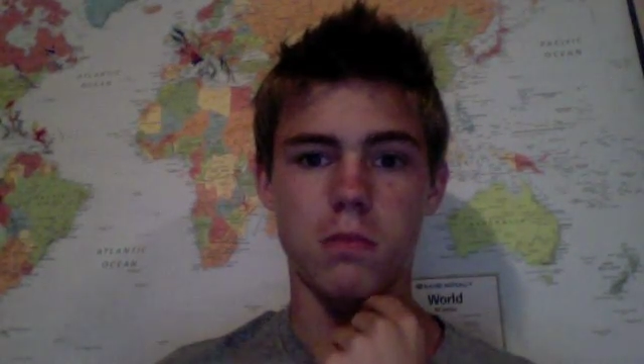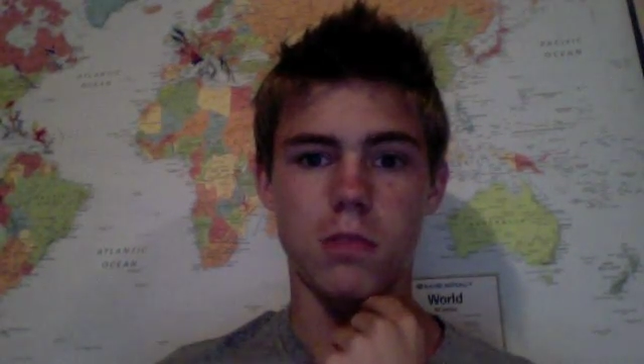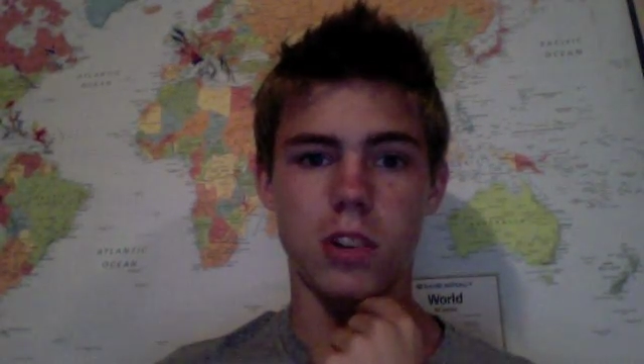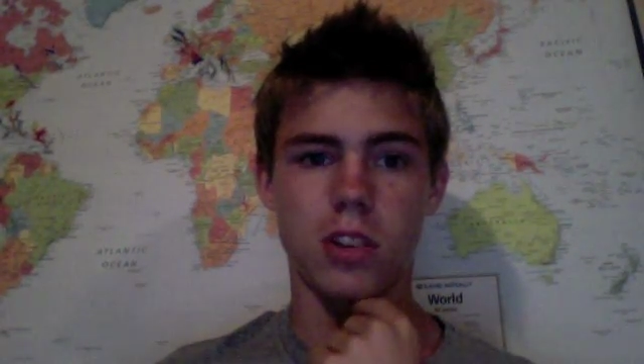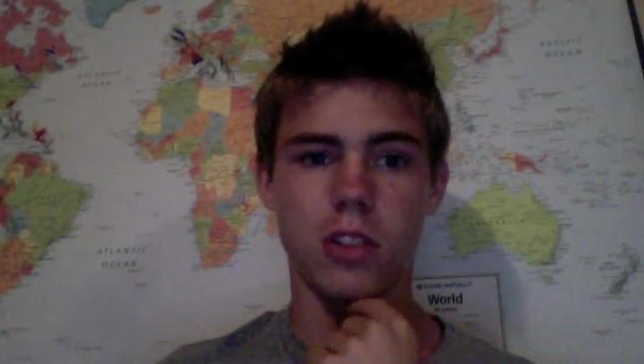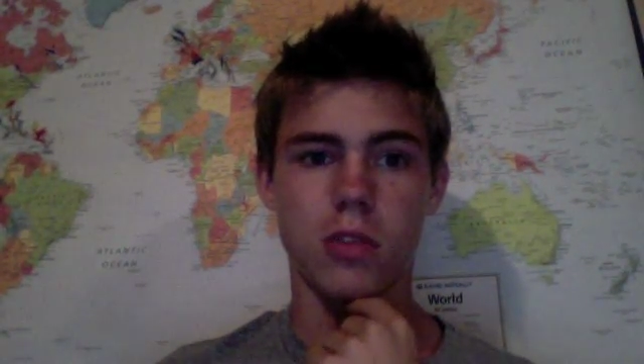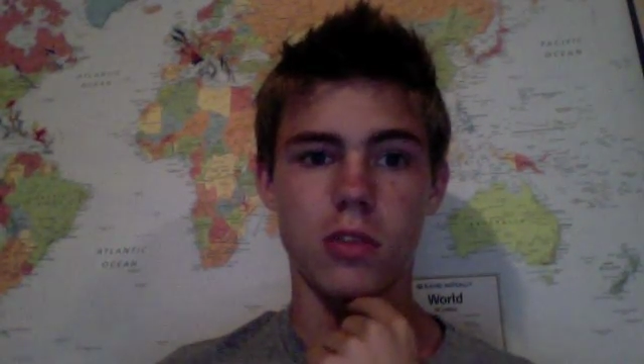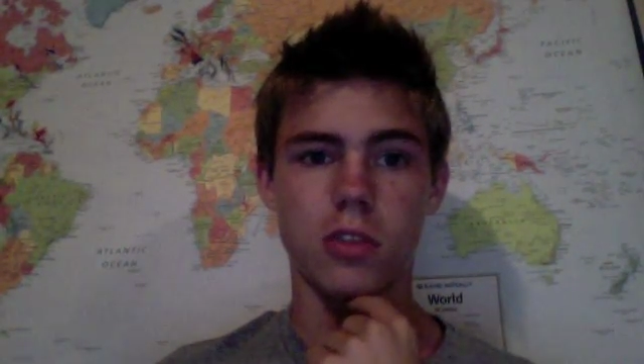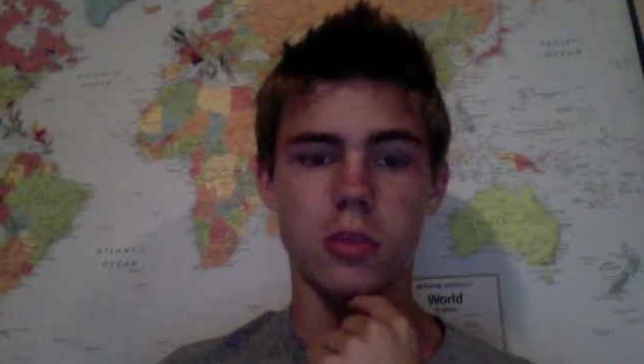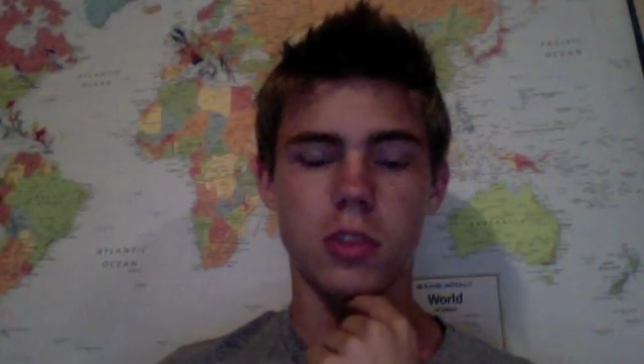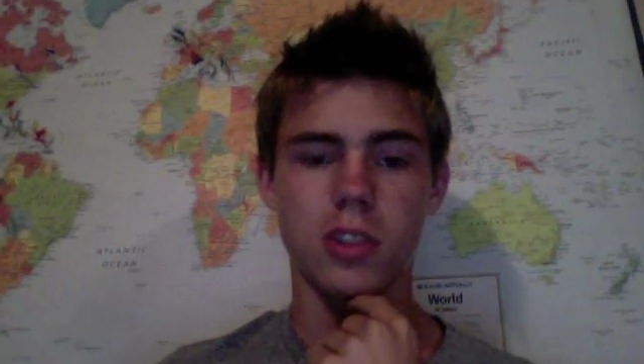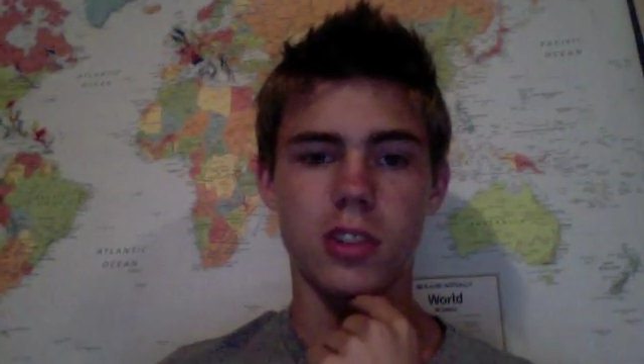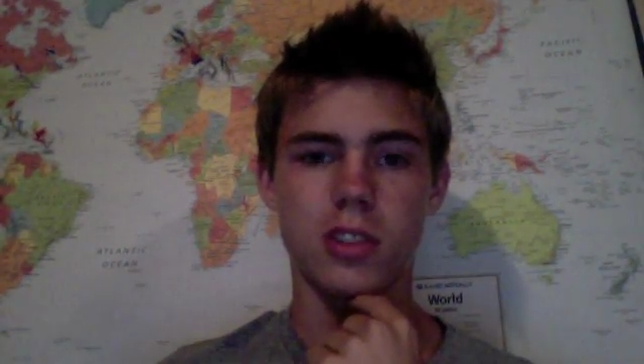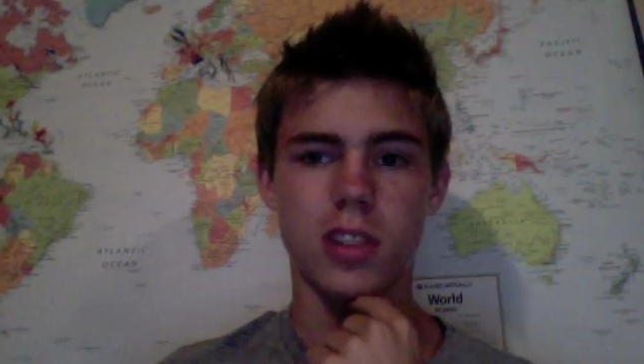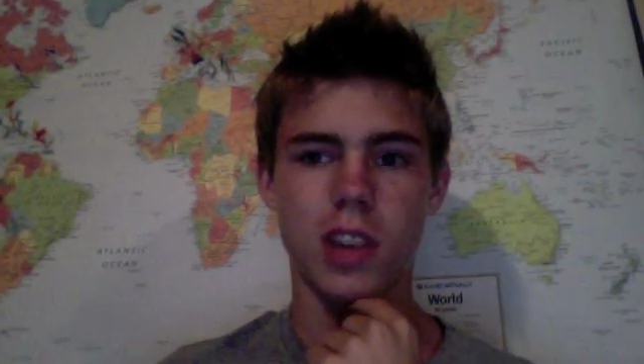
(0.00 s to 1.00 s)
one of the coolest
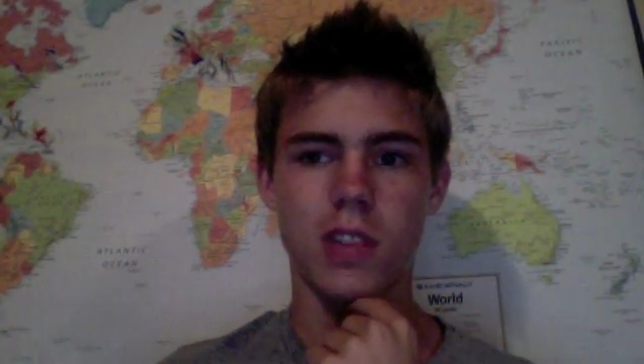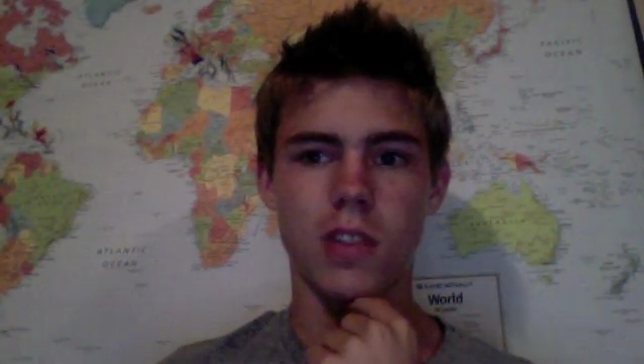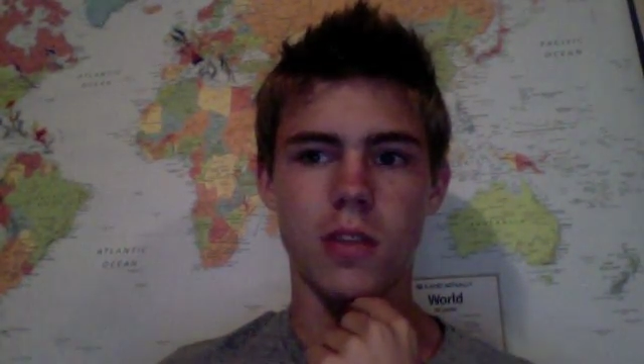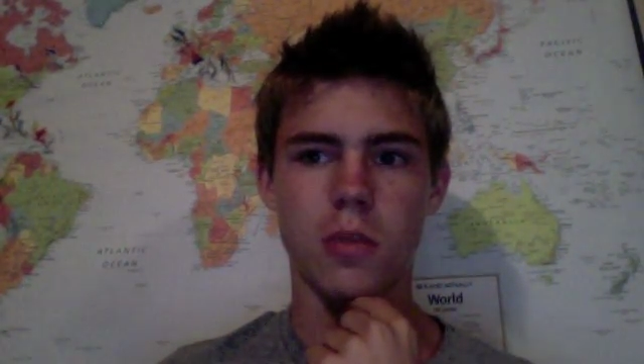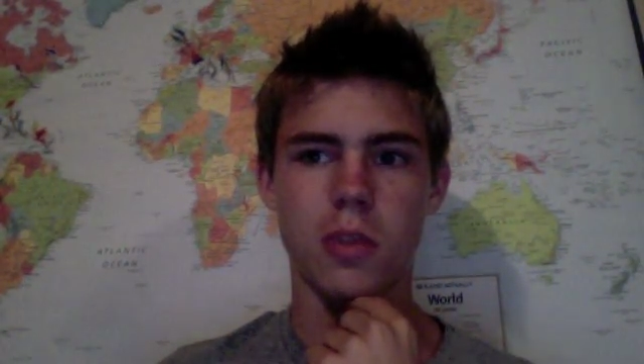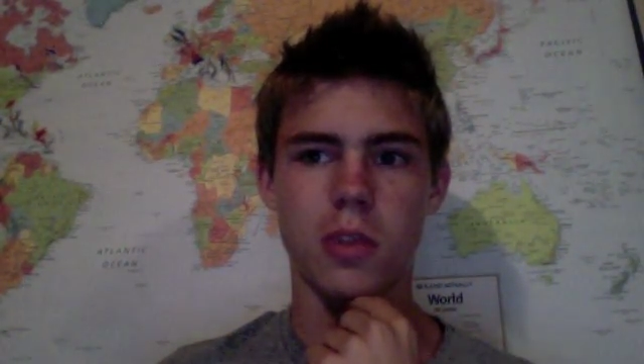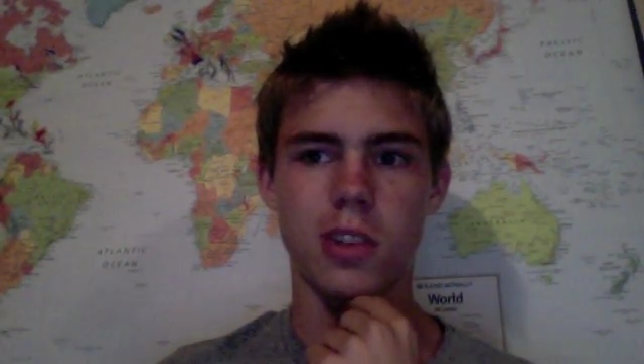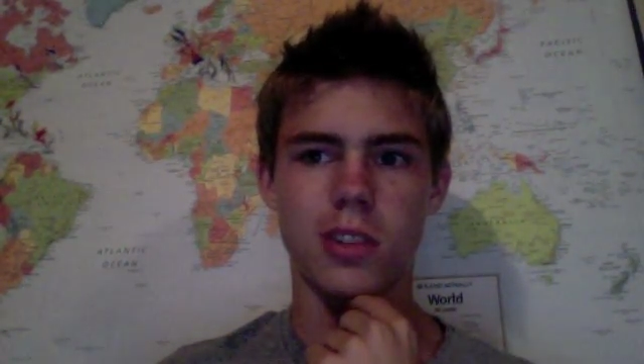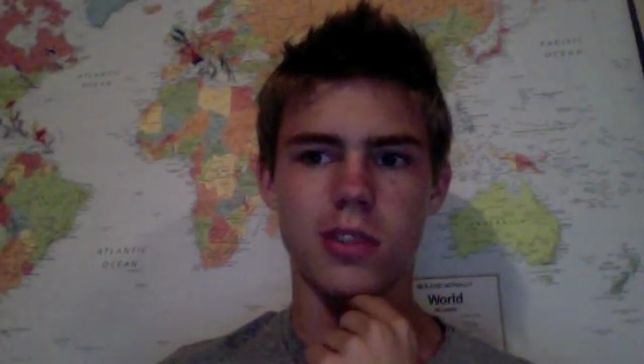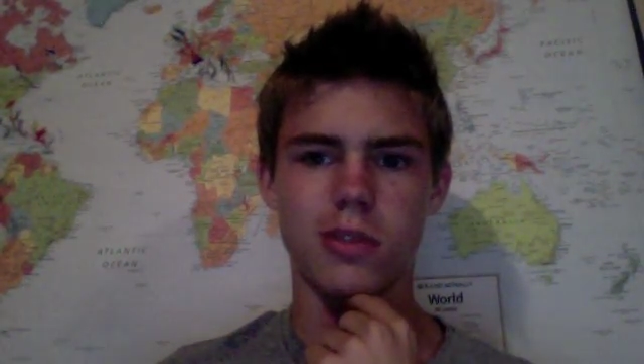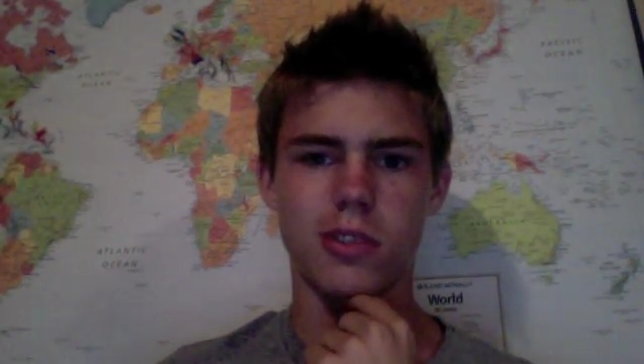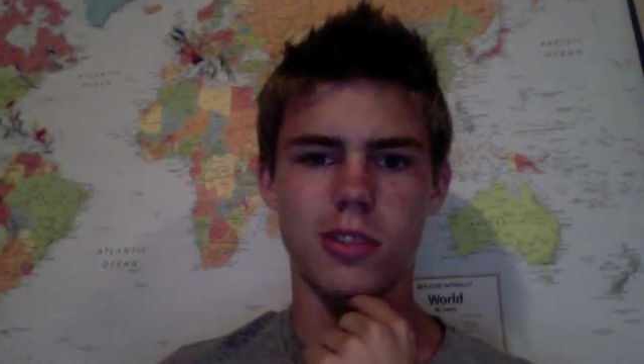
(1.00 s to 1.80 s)
places I've ever been,